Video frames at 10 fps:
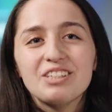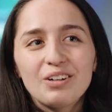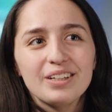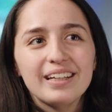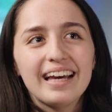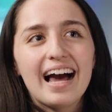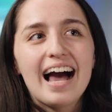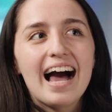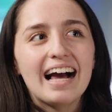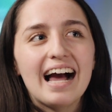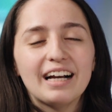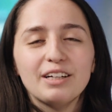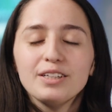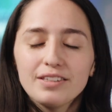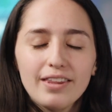totally a
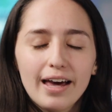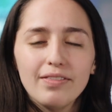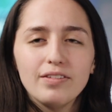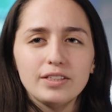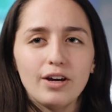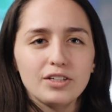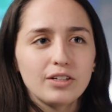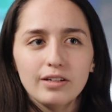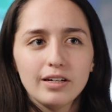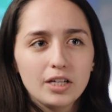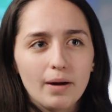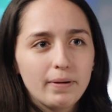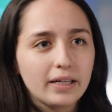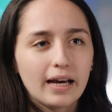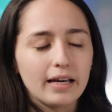good discussion
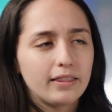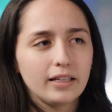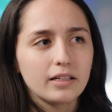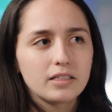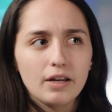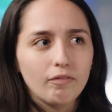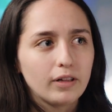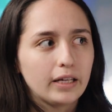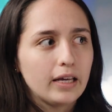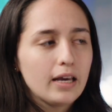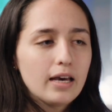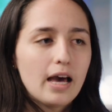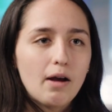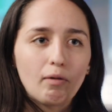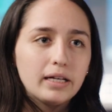topic. I think that definitely
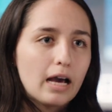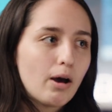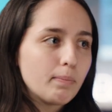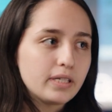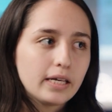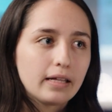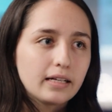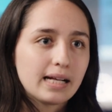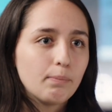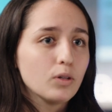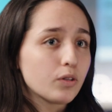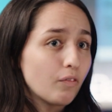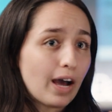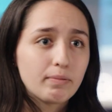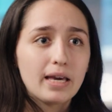right now I'm seeing the examples of
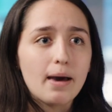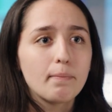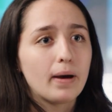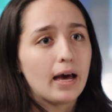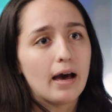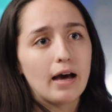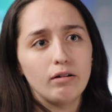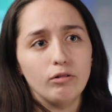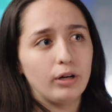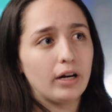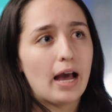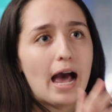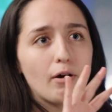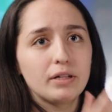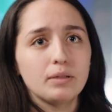IBM or
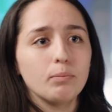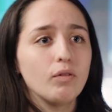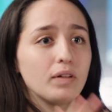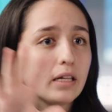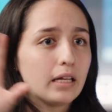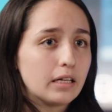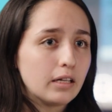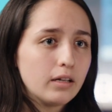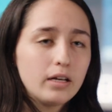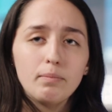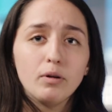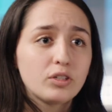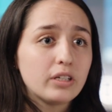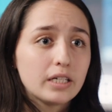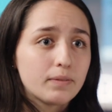how it's involved in
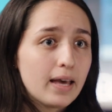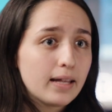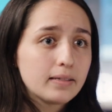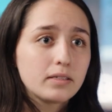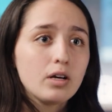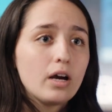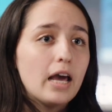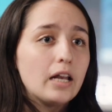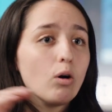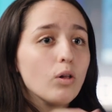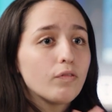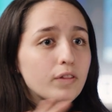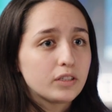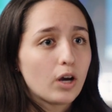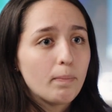Mercedes-Benz and all of
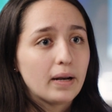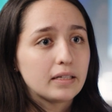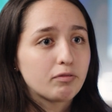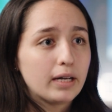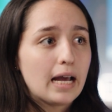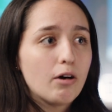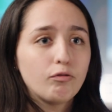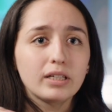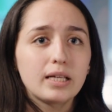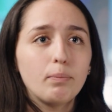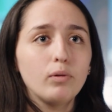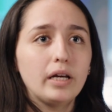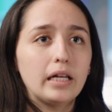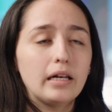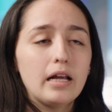these companies right now, for example,
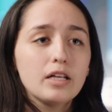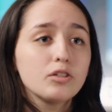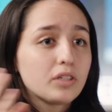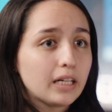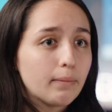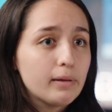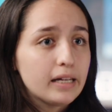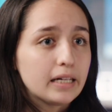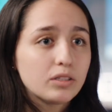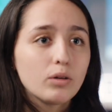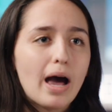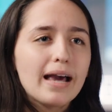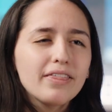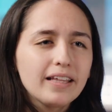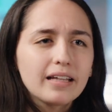in sustainability. So
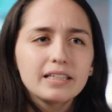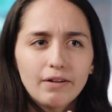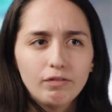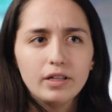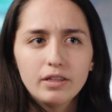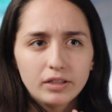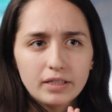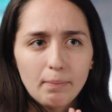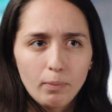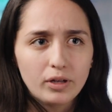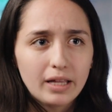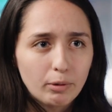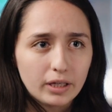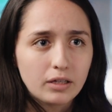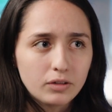I think that definitely there's a point that
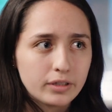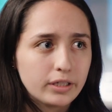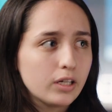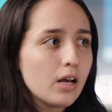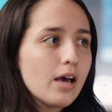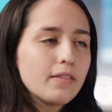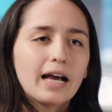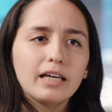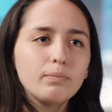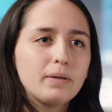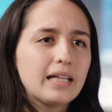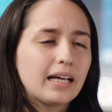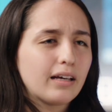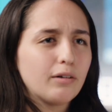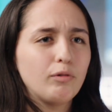we can consider that could be
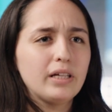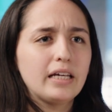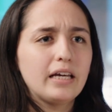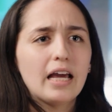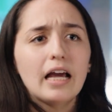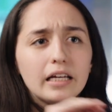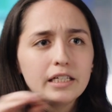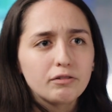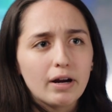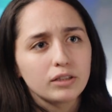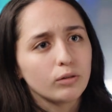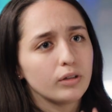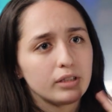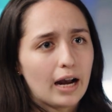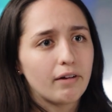like really indirect or
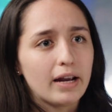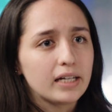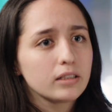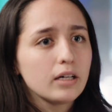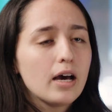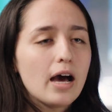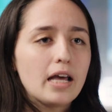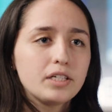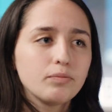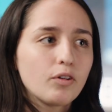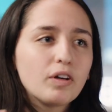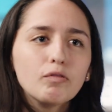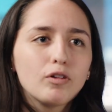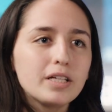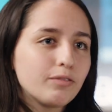direct in terms of
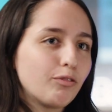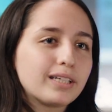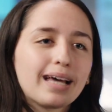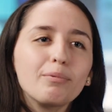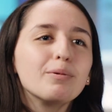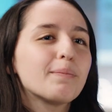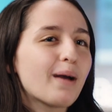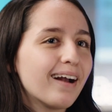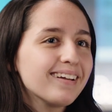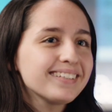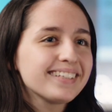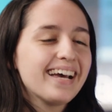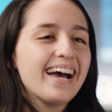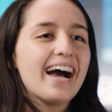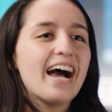influencing, for example, my parents.
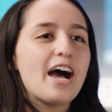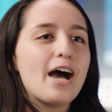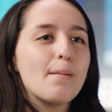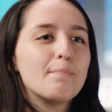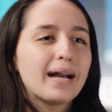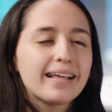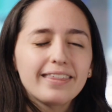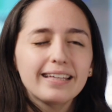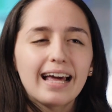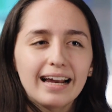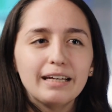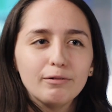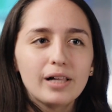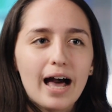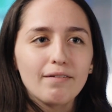But I think that it
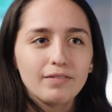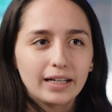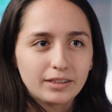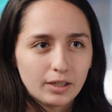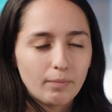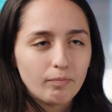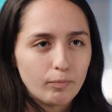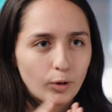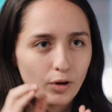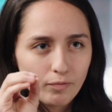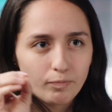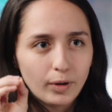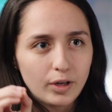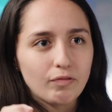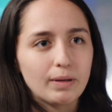will have like some
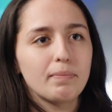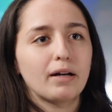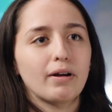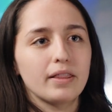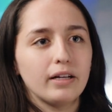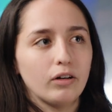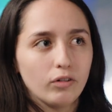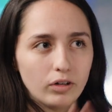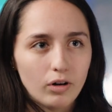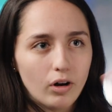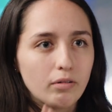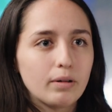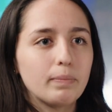point of impact right there on the